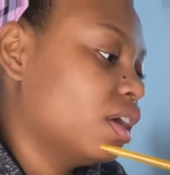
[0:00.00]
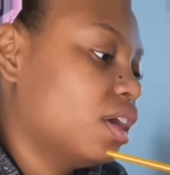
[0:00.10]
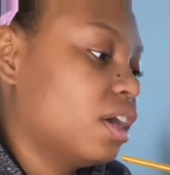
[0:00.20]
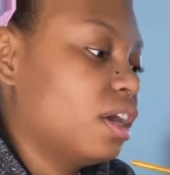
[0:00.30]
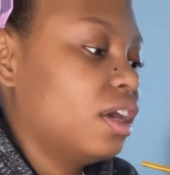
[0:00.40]

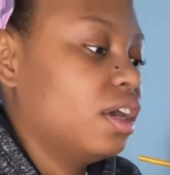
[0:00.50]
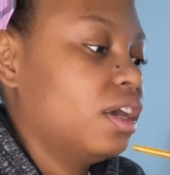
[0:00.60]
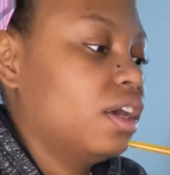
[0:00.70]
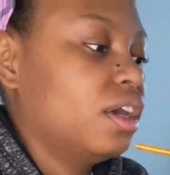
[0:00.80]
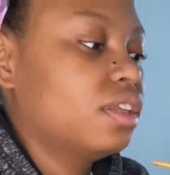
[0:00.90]

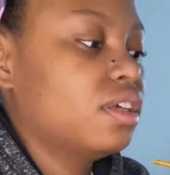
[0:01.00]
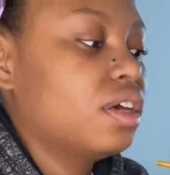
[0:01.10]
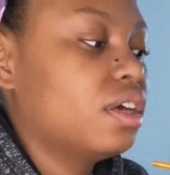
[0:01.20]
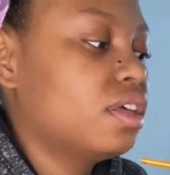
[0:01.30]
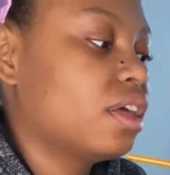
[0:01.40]
And
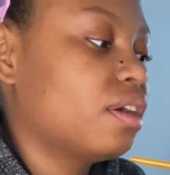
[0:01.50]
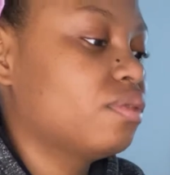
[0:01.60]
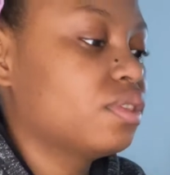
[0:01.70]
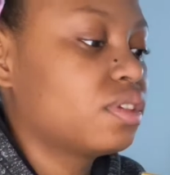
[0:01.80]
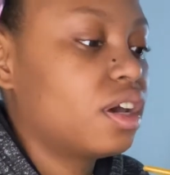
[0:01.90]
that
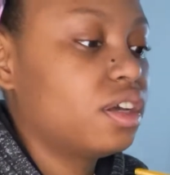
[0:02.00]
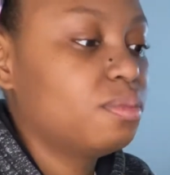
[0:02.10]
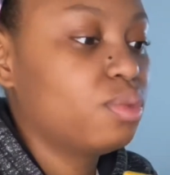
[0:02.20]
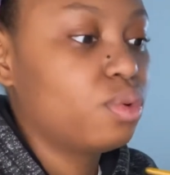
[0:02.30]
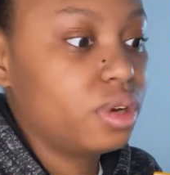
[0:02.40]
was kind of
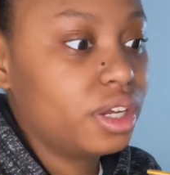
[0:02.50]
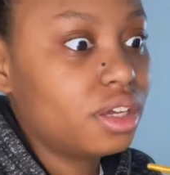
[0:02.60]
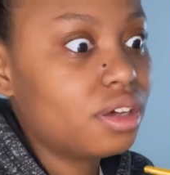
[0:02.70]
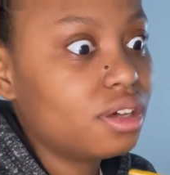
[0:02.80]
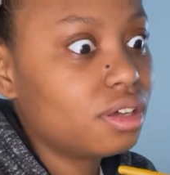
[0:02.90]

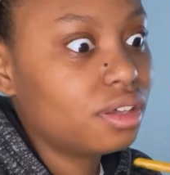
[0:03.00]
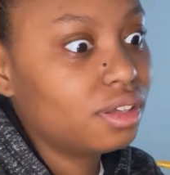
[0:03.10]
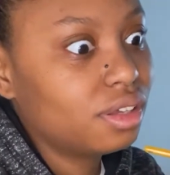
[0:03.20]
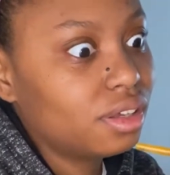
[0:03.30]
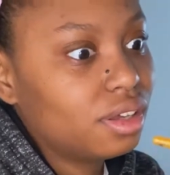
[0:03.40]
boring,
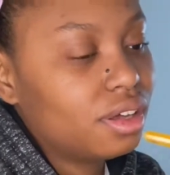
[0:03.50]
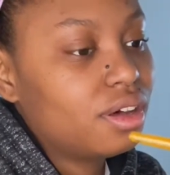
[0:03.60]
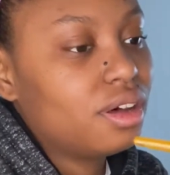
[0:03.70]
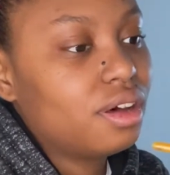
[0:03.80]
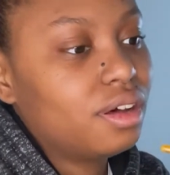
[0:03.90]

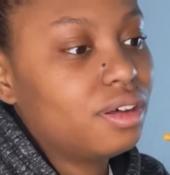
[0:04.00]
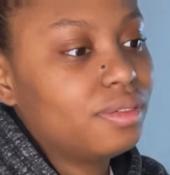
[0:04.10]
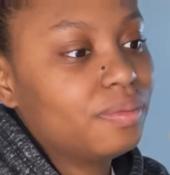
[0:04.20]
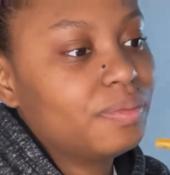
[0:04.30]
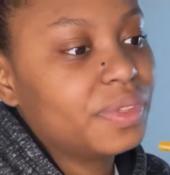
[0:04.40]

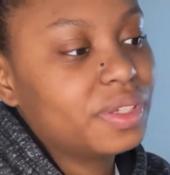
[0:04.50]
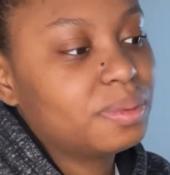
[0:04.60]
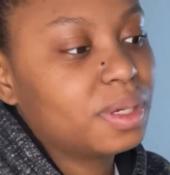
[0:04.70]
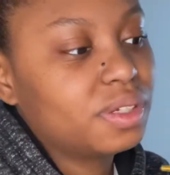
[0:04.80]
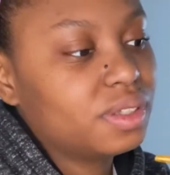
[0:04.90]

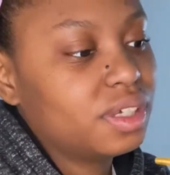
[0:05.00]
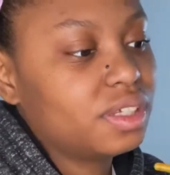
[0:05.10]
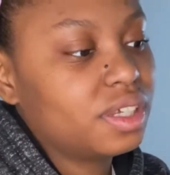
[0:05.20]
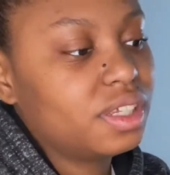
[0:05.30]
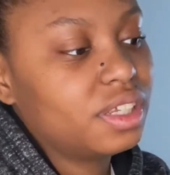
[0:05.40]
especially because
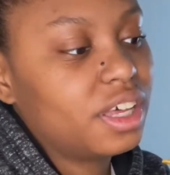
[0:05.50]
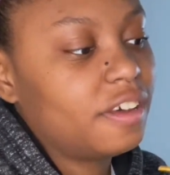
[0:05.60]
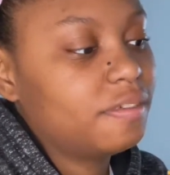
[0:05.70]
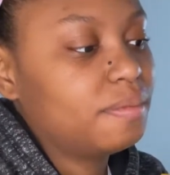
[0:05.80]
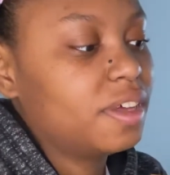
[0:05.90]
I didn't
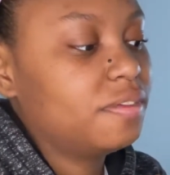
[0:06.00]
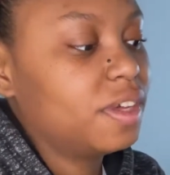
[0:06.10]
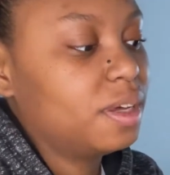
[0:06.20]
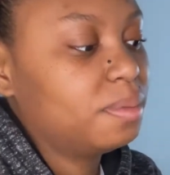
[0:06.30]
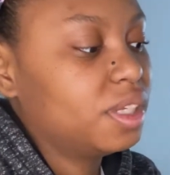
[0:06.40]
have my
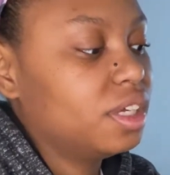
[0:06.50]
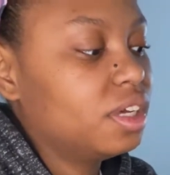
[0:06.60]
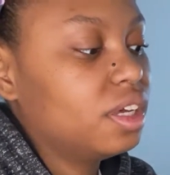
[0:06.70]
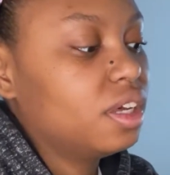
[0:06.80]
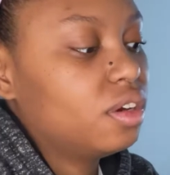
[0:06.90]
family
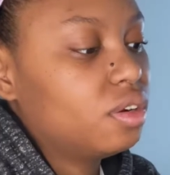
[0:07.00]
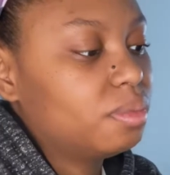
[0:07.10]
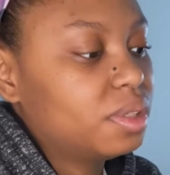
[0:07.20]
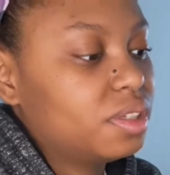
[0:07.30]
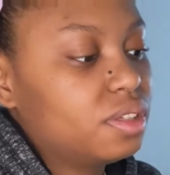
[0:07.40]
or my
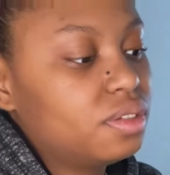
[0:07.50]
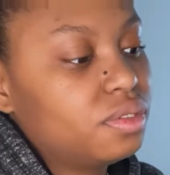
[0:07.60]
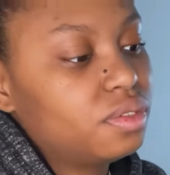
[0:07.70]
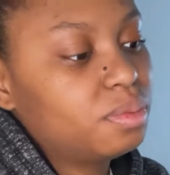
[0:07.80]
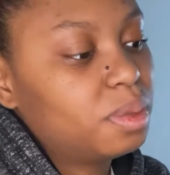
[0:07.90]

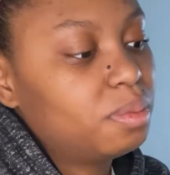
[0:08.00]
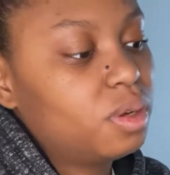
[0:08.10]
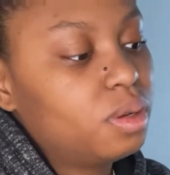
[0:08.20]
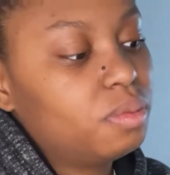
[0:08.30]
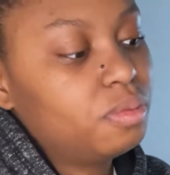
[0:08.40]
sisters or my
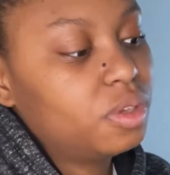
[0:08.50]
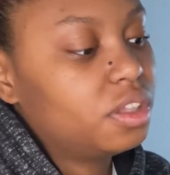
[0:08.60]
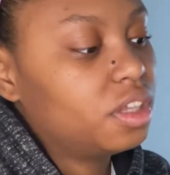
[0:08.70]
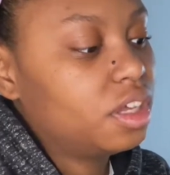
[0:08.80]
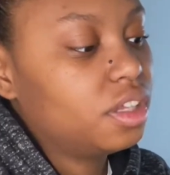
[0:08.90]
mom
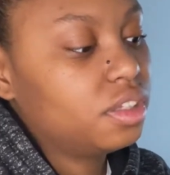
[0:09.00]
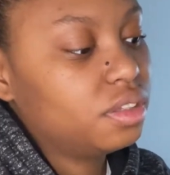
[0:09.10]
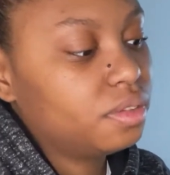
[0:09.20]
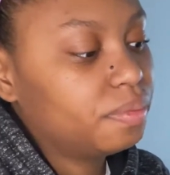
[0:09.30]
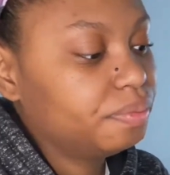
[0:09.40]

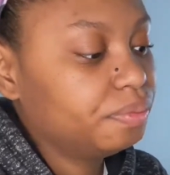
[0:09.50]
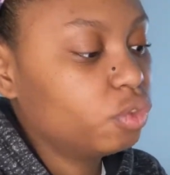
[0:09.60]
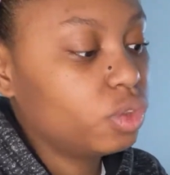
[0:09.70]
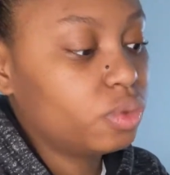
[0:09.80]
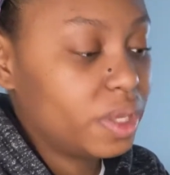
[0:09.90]

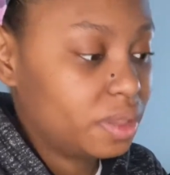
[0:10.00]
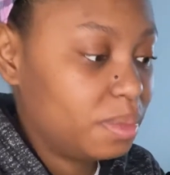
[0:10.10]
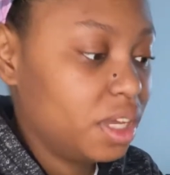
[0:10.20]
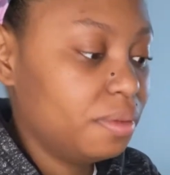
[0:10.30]
were with me.